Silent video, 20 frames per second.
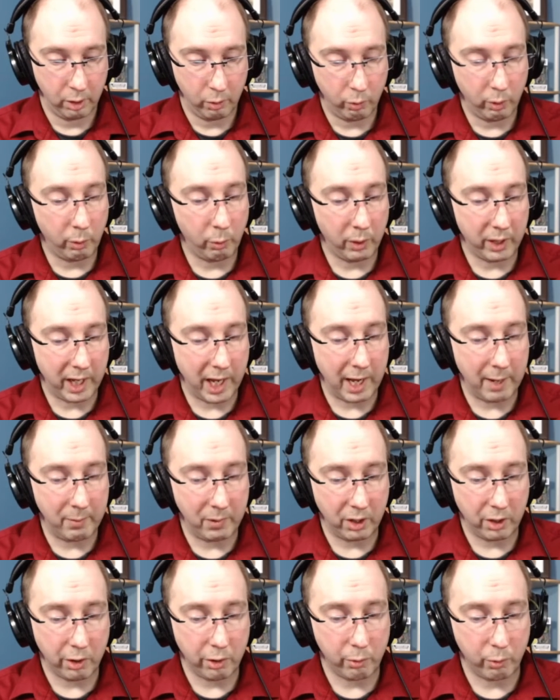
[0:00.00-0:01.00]
When we came
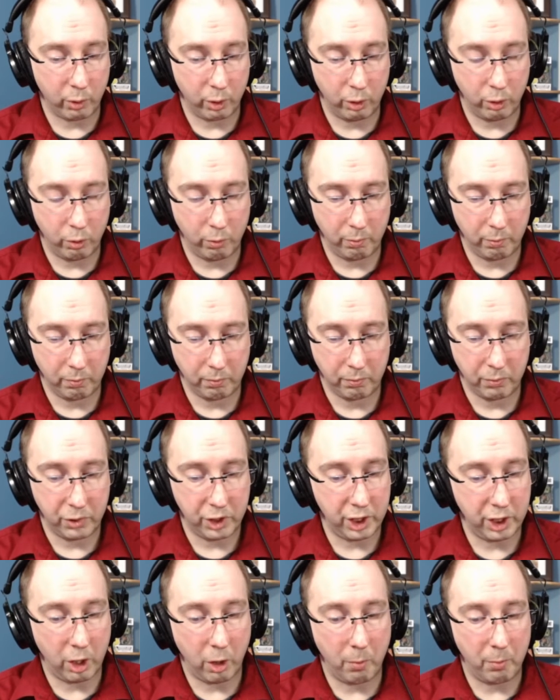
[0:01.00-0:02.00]
into the room,
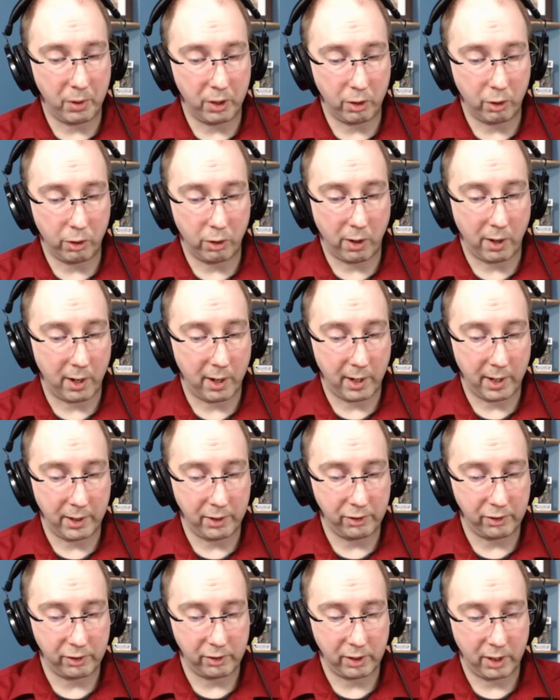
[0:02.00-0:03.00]
she opened her
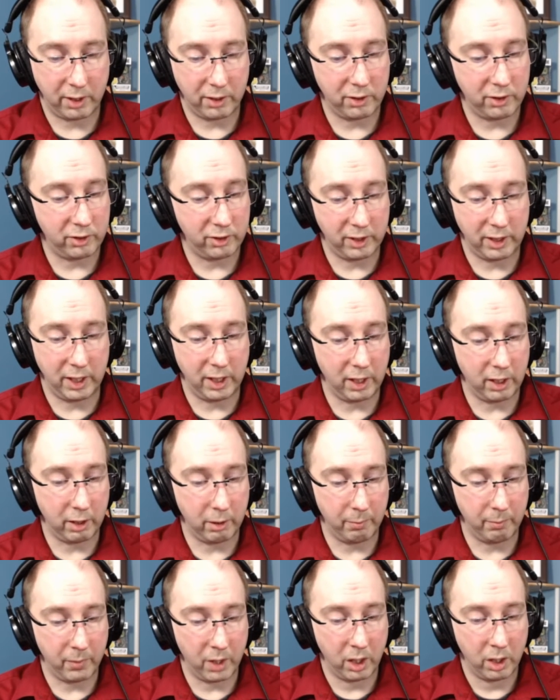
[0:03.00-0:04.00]
eyes, and seeing
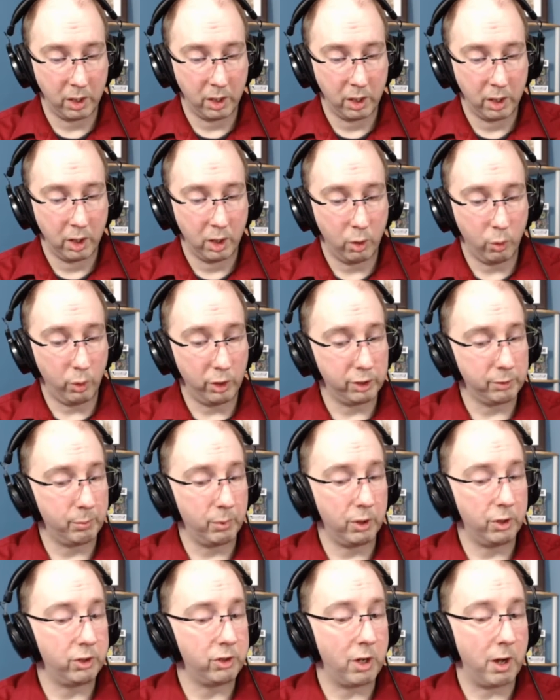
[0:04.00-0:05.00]
him,
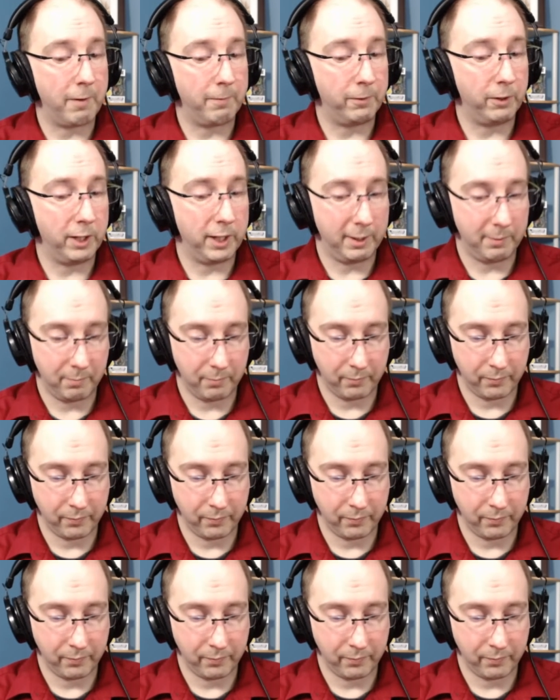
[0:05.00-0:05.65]
whispered softly,